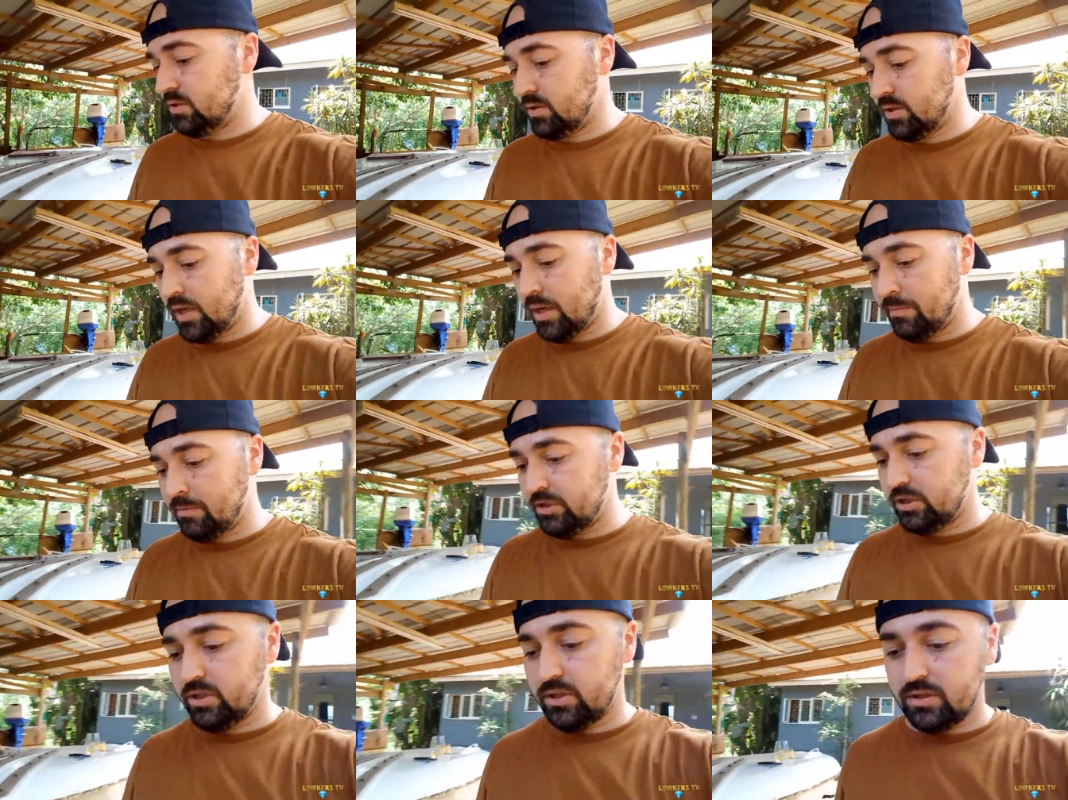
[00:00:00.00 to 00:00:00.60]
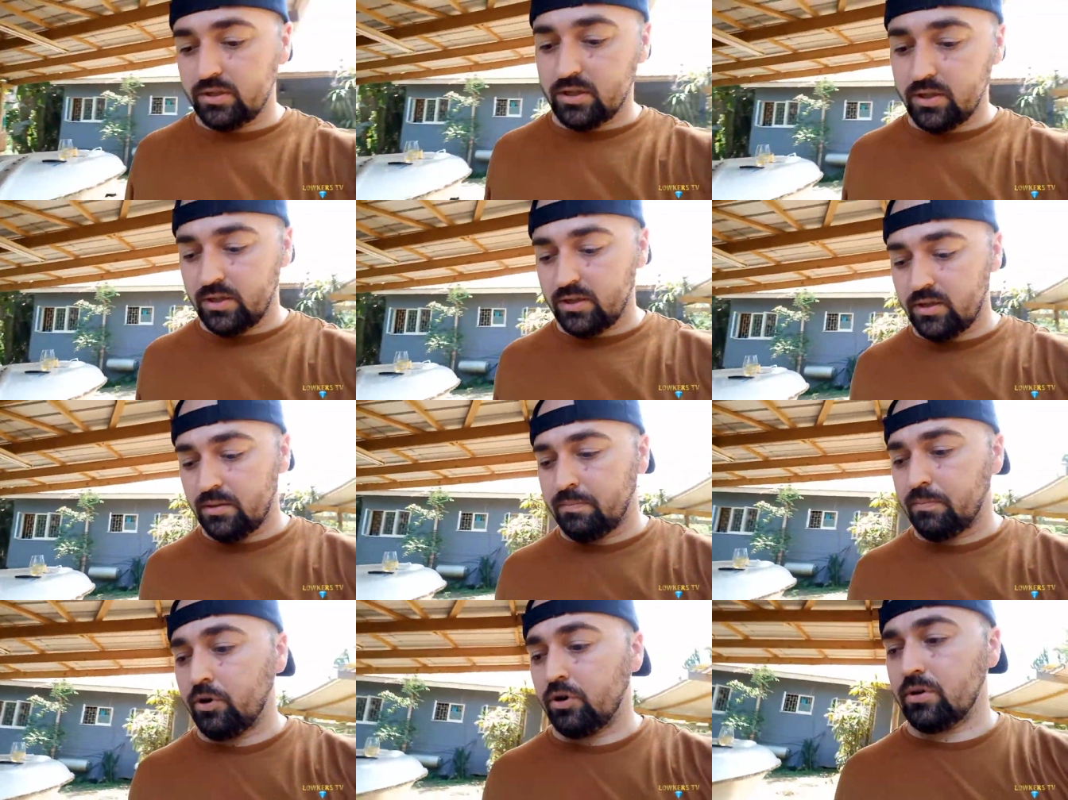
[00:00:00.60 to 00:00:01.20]

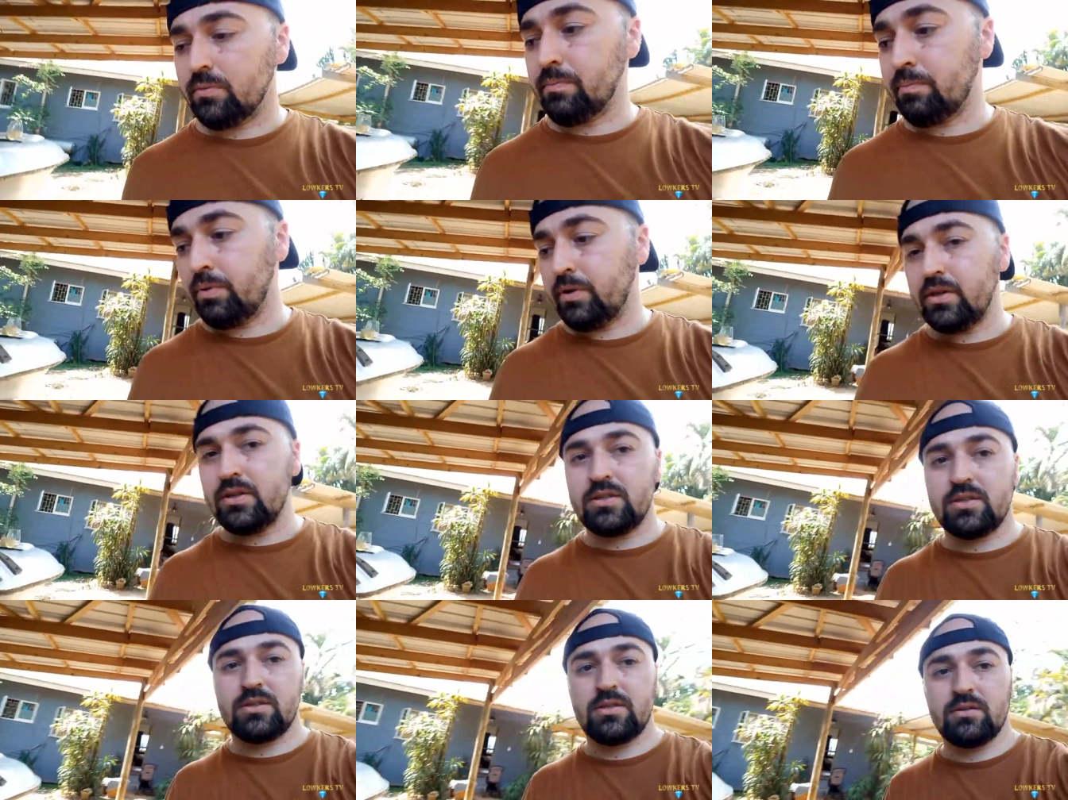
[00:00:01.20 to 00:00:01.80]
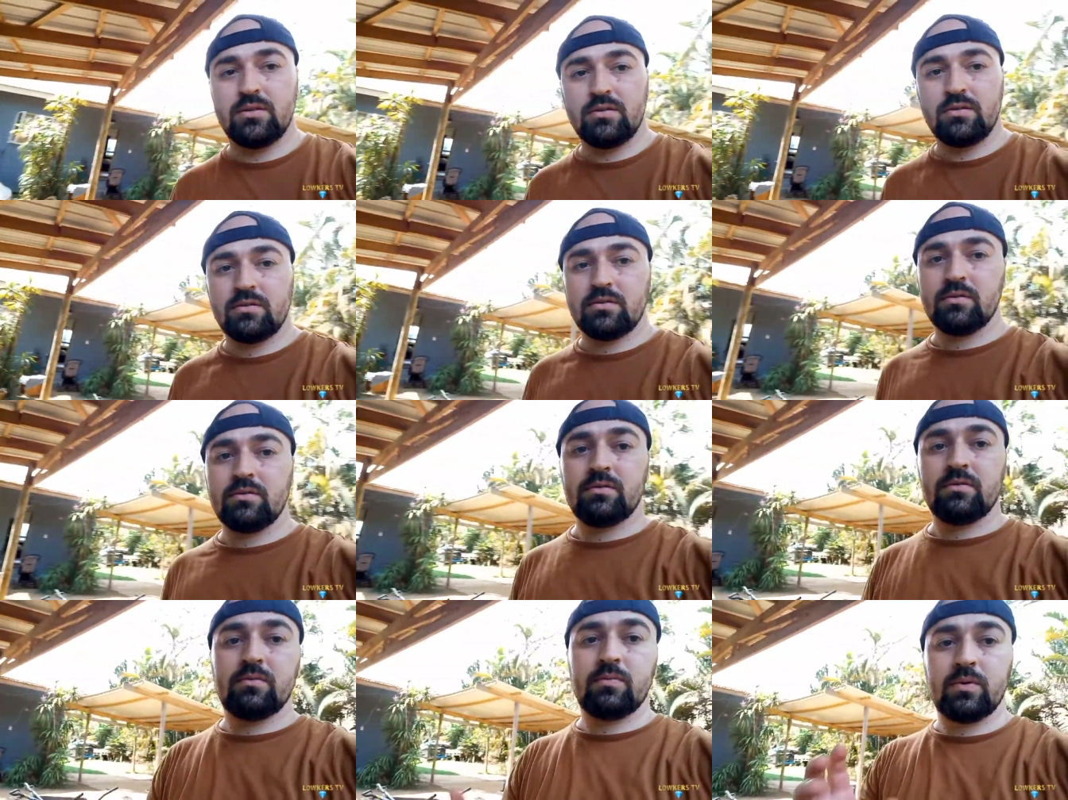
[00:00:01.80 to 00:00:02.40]
the bottom piece
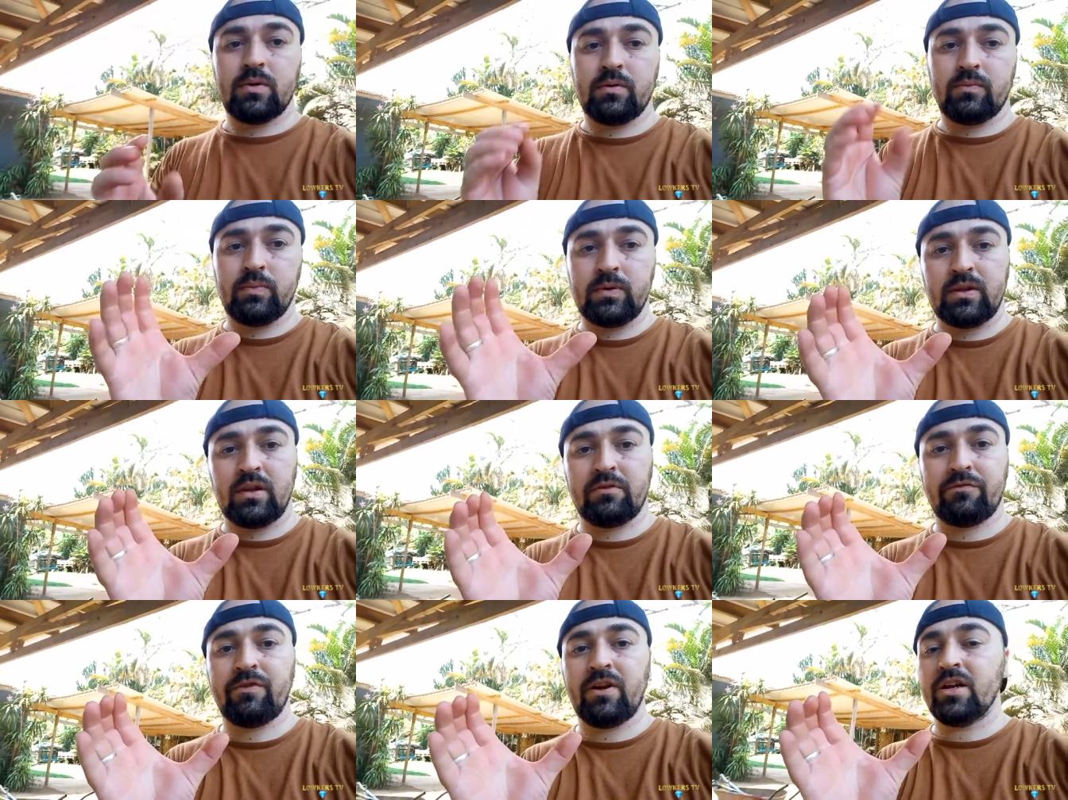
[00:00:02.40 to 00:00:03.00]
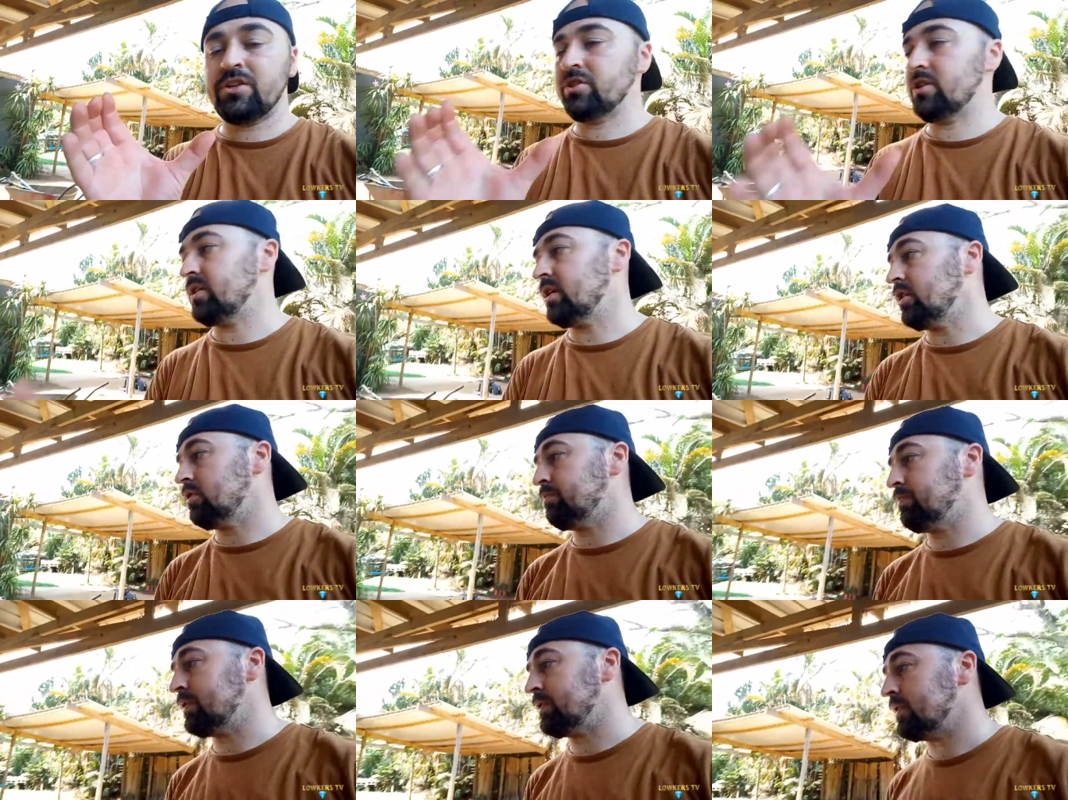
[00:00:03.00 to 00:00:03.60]
with its flanging
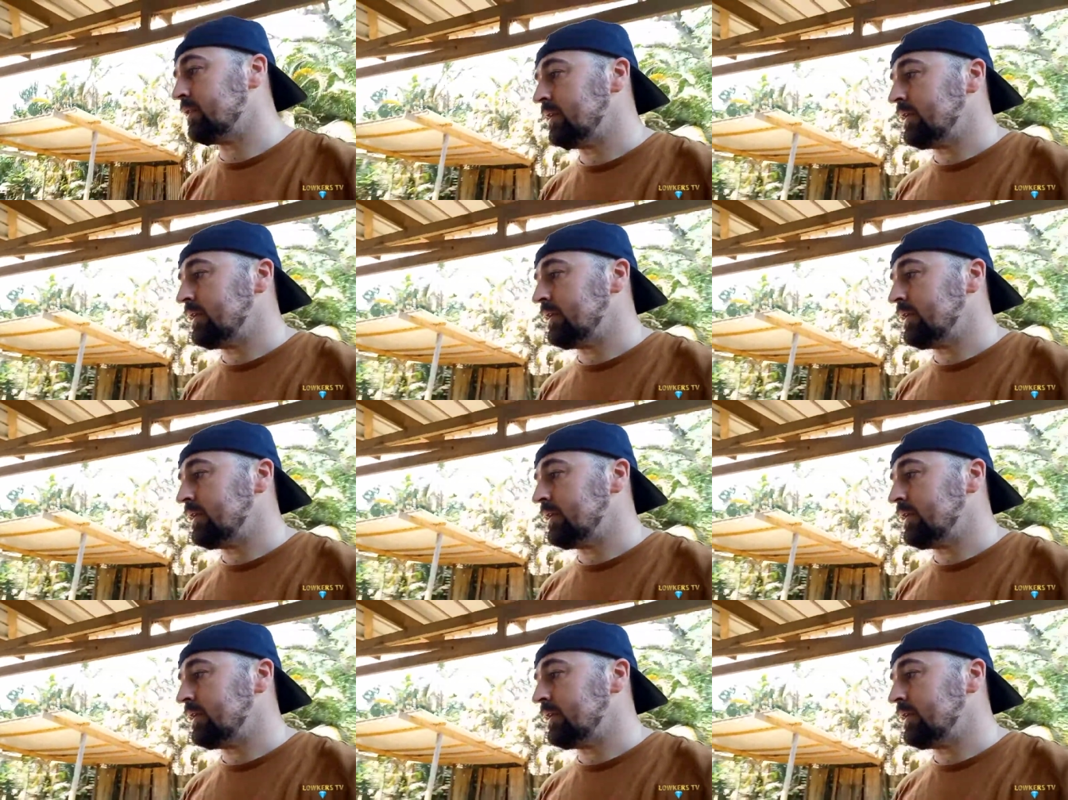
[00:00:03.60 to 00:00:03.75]
open.